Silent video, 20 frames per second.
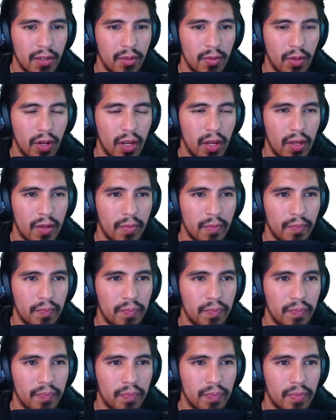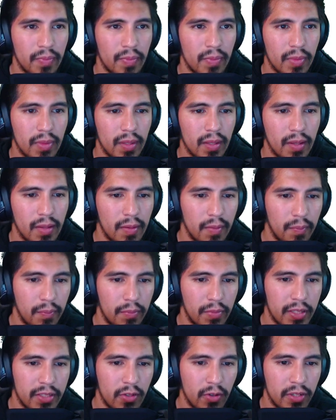right?
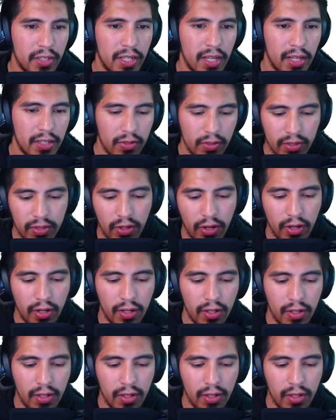Let's go and change that to a star.